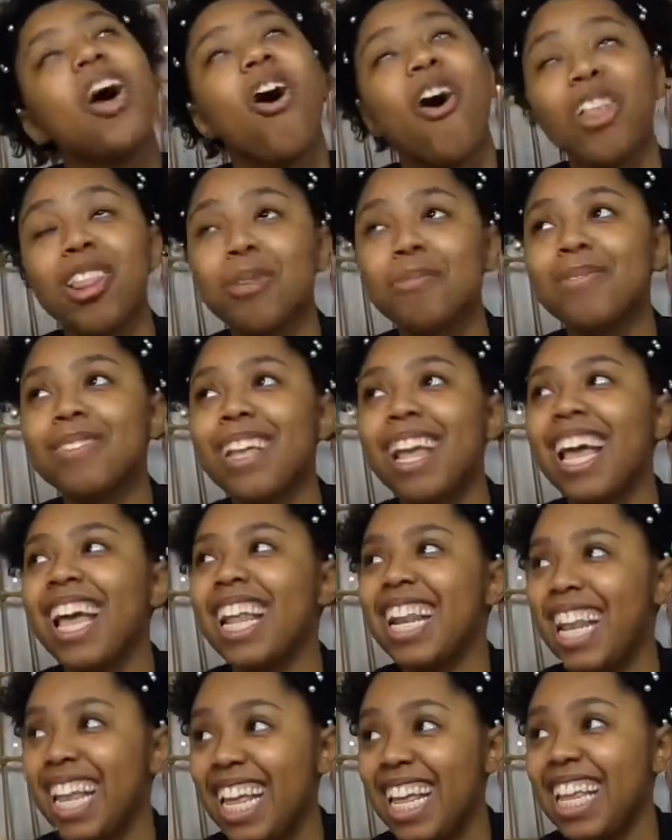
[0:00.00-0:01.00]
All I'm
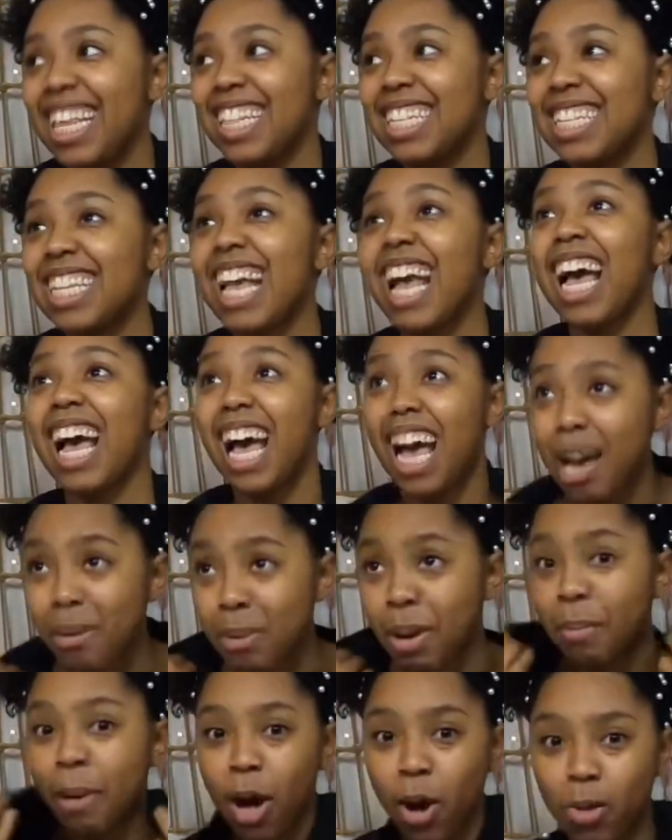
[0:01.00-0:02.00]
saying is
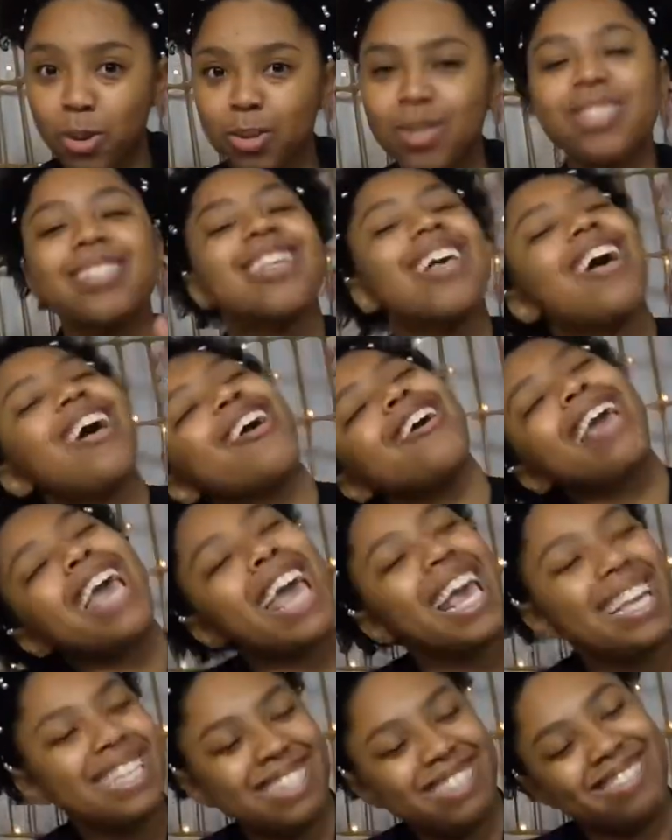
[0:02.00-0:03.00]
I'm a boss.
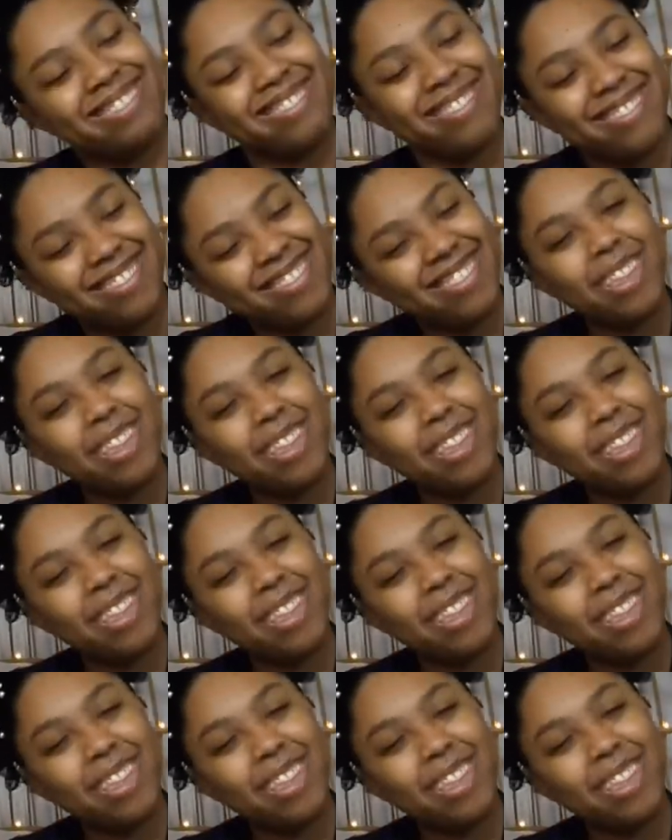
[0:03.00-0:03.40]
Okay?